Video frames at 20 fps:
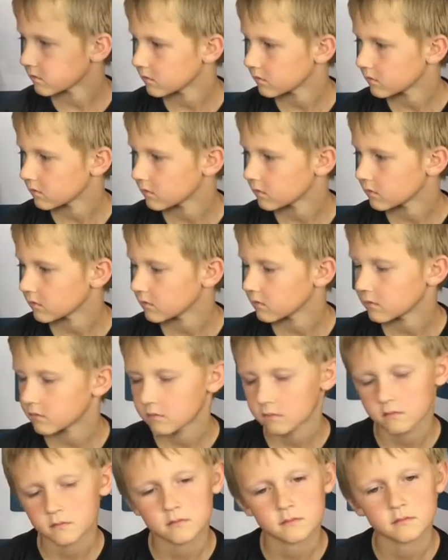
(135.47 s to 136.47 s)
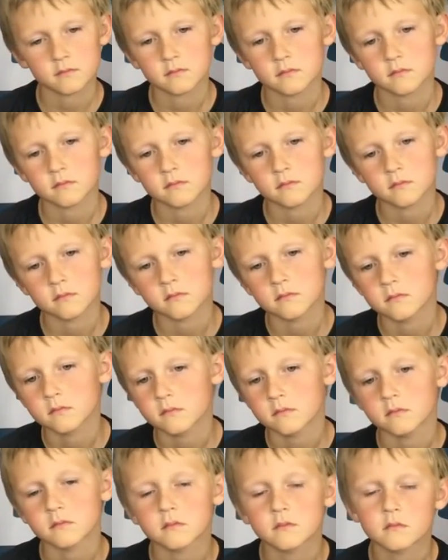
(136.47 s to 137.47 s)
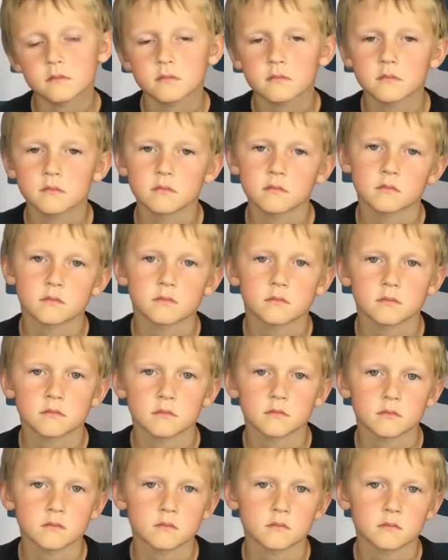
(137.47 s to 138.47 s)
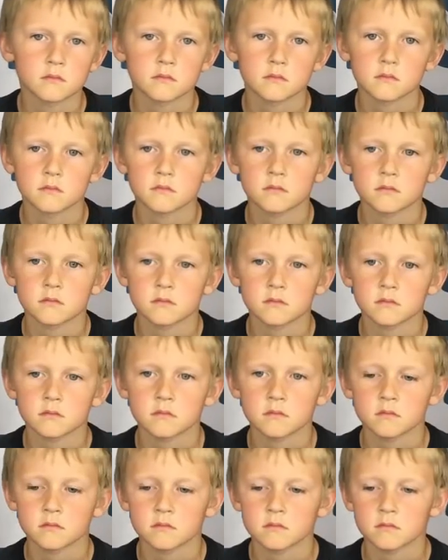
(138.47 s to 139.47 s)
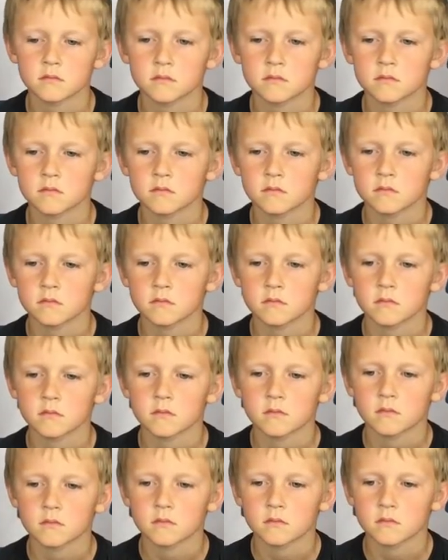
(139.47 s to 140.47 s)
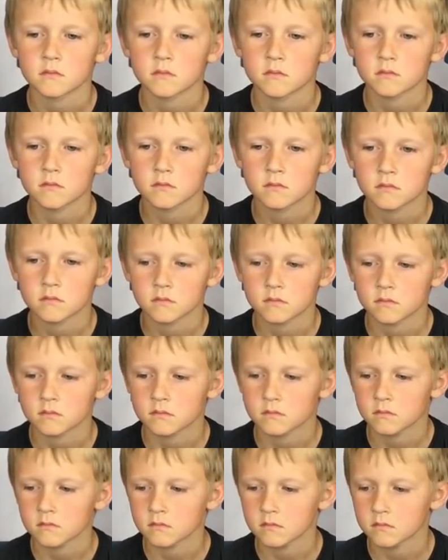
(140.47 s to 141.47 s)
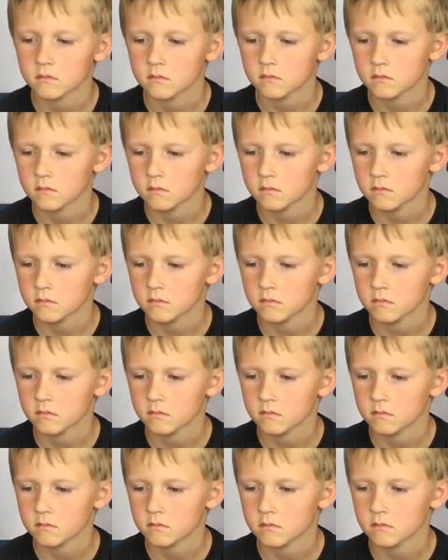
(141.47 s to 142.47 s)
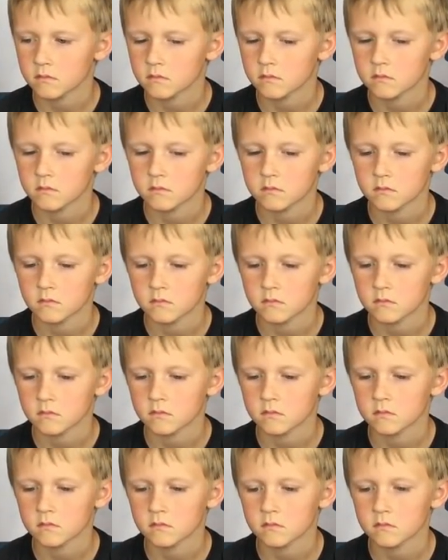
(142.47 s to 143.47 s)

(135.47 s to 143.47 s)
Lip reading: This person isn't speaking.